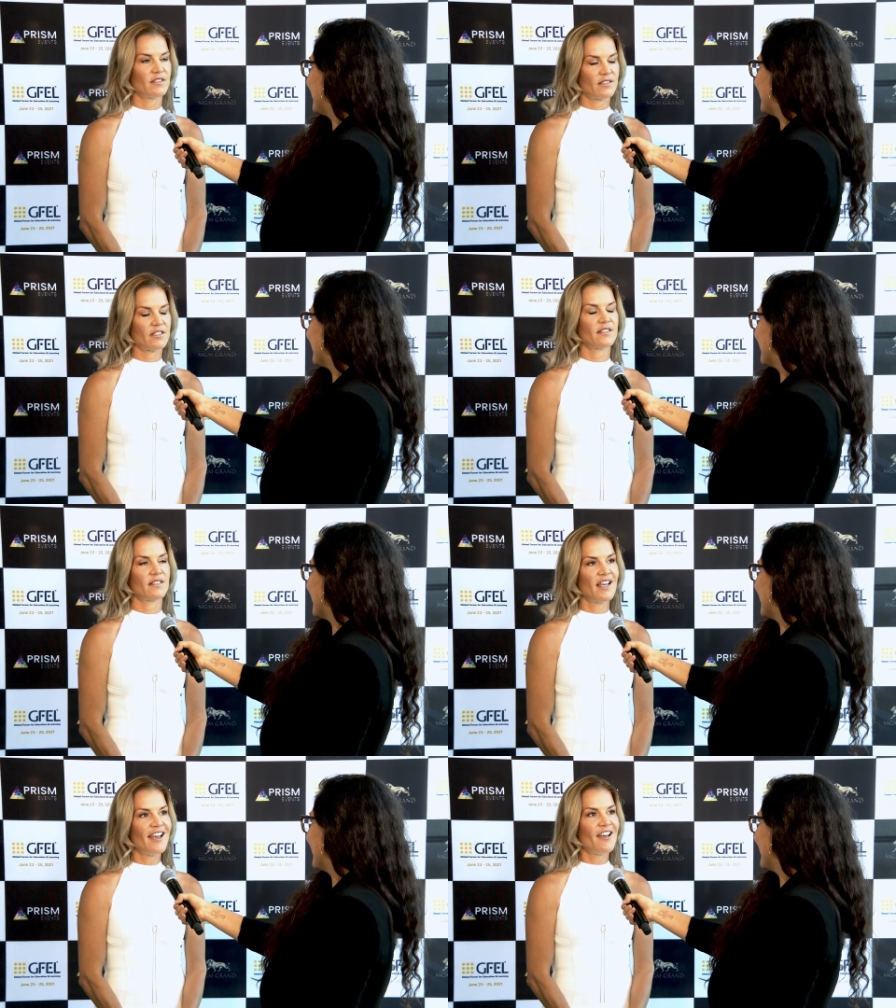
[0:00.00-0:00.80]
It's
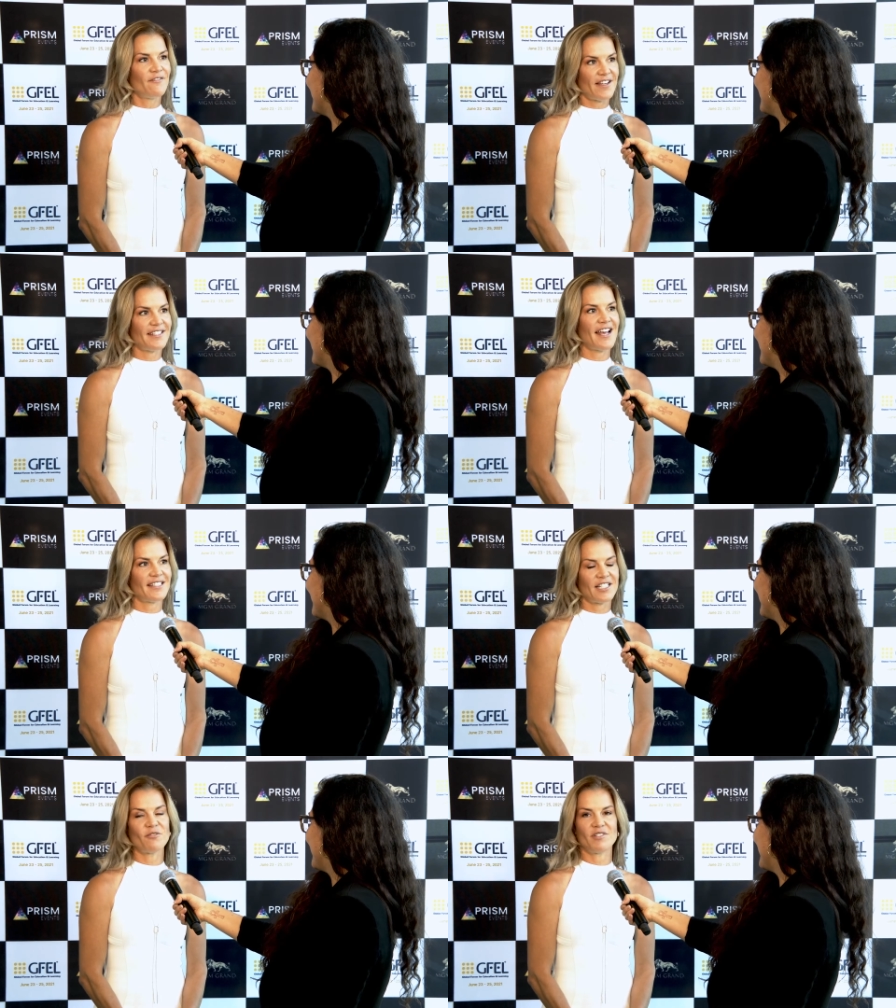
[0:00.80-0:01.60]
just
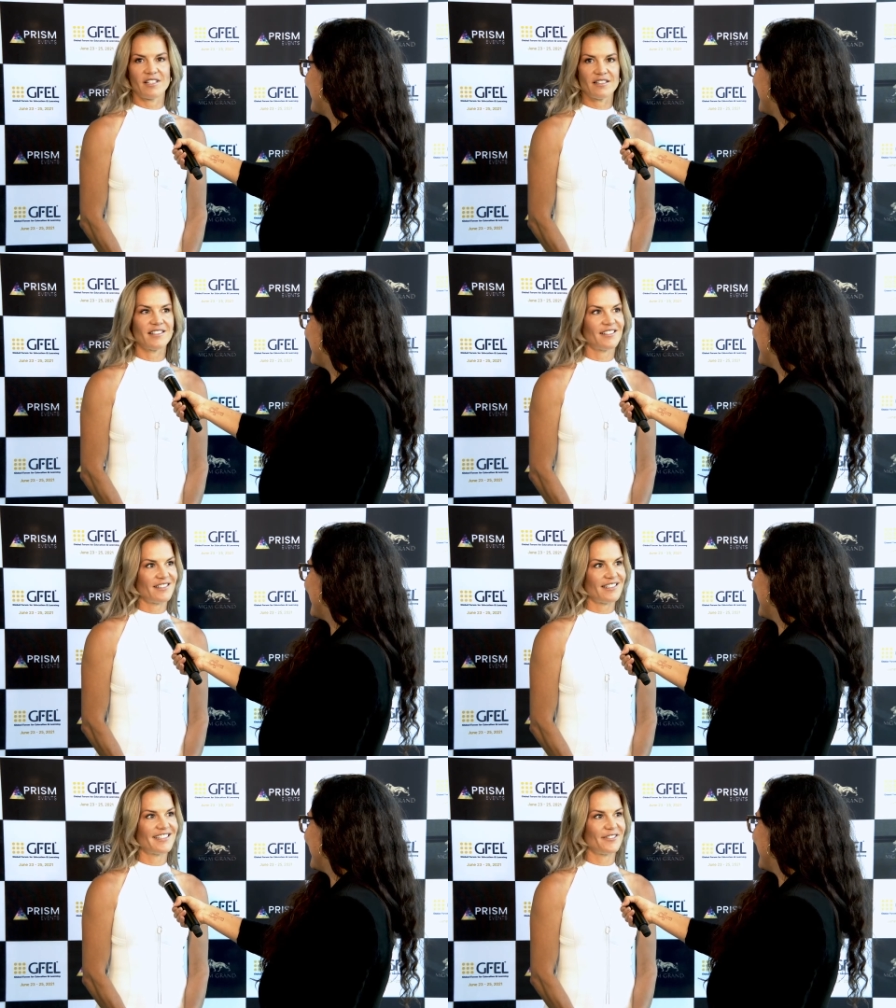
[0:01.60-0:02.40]
fantastic audience
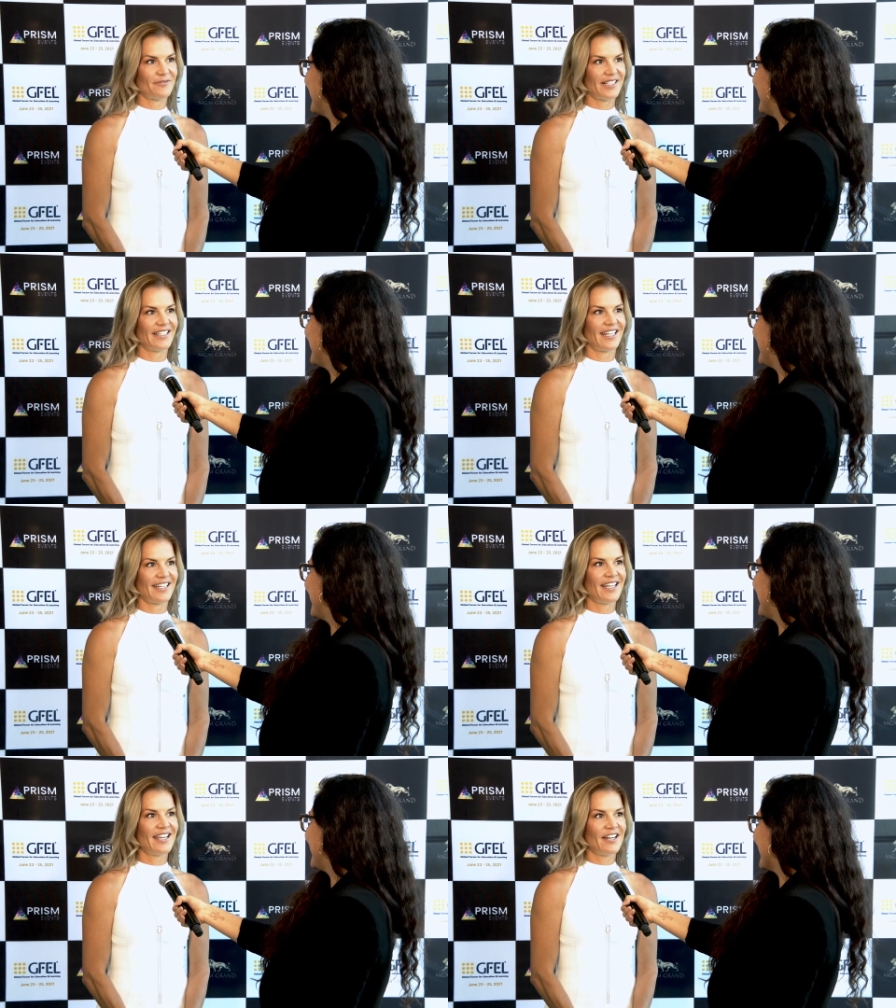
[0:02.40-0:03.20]
and
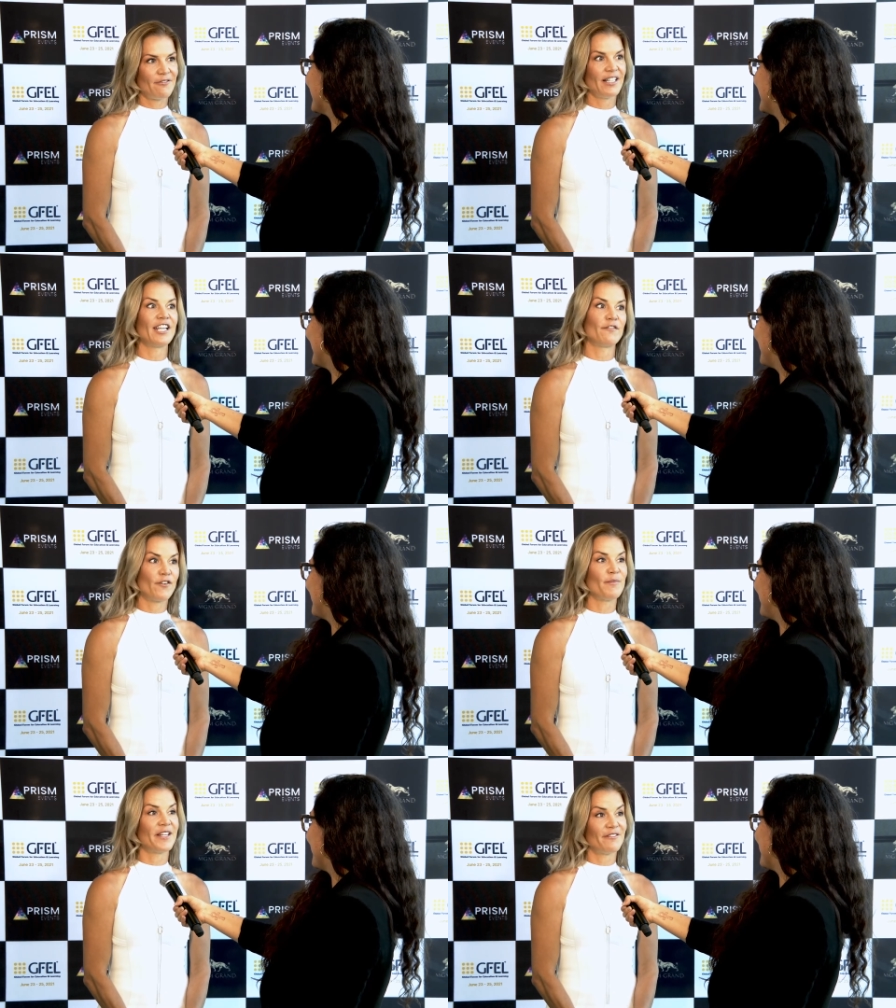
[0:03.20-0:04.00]
really, really
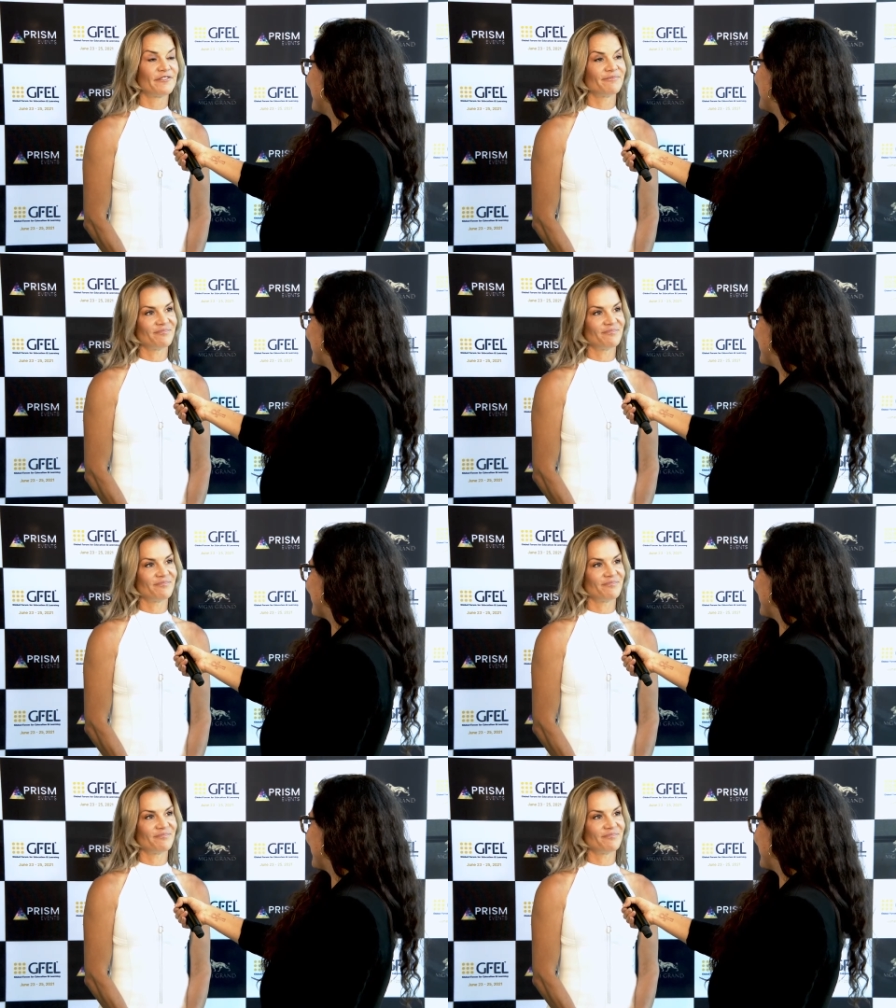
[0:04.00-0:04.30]
informative.